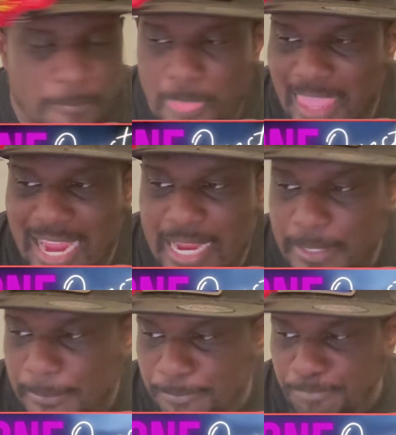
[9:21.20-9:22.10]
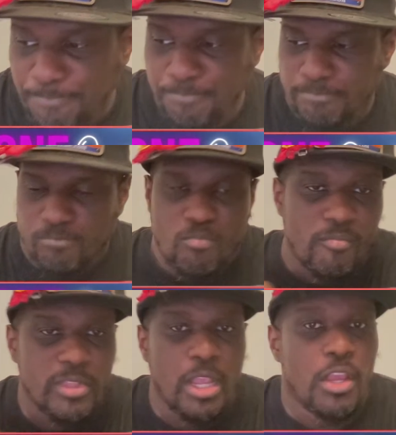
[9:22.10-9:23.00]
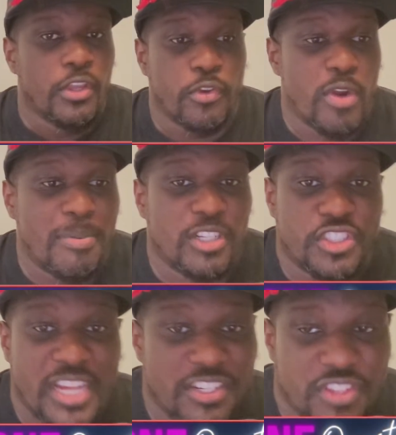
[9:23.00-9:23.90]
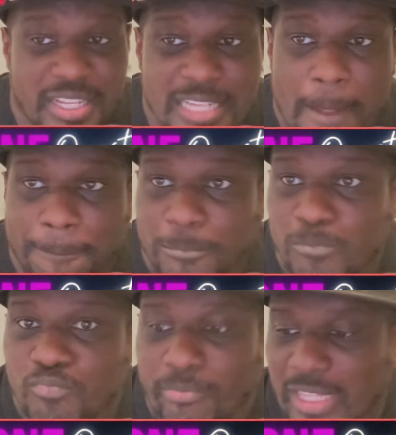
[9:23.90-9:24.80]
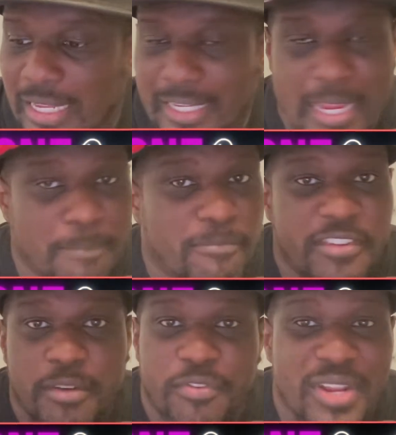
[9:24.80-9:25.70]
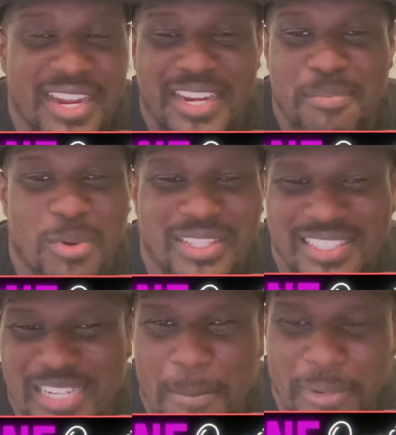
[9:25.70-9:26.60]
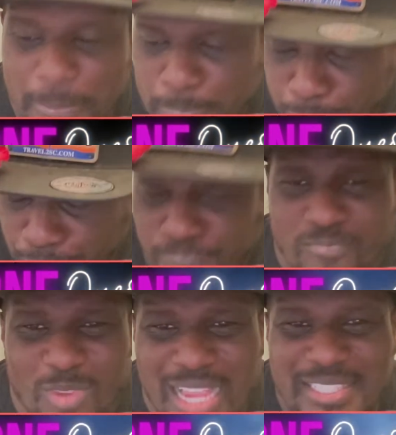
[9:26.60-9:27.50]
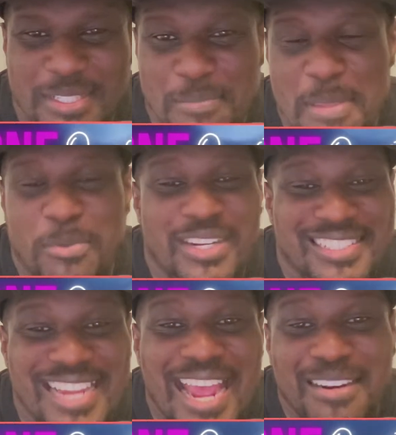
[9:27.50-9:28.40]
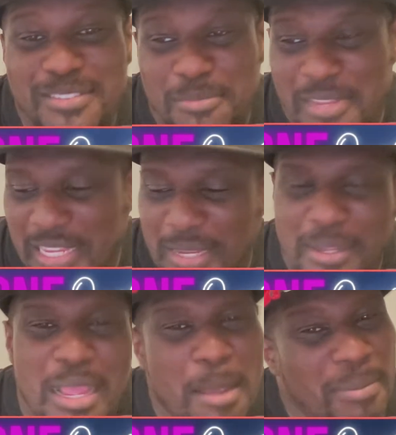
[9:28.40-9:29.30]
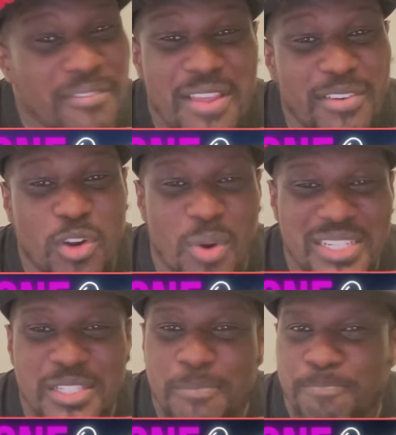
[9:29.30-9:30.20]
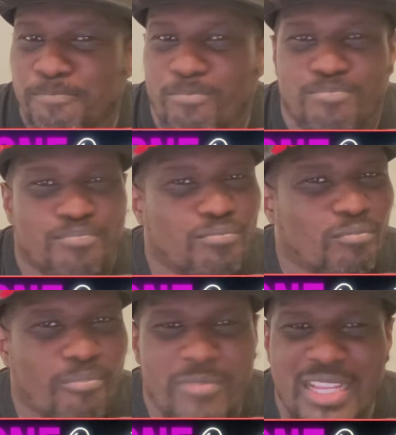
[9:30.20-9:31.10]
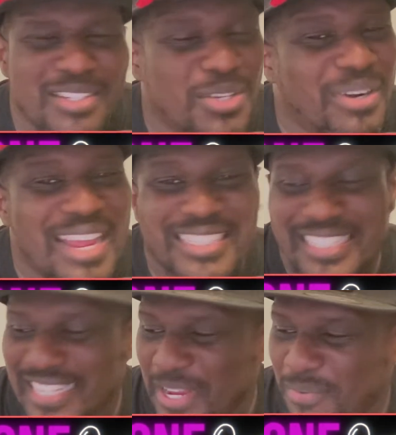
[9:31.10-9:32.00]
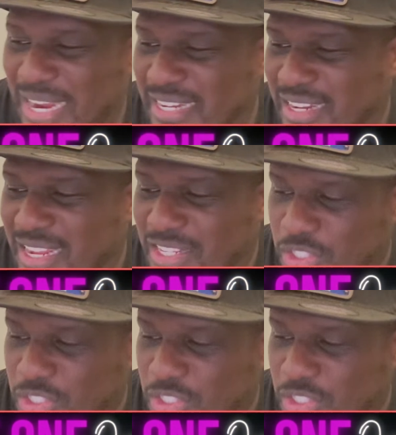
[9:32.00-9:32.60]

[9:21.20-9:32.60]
we go. And you're able to change things up. And again, feel free at any point to jump in. I see some people in the chat speaking, but if you have a question, don't hesitate, right?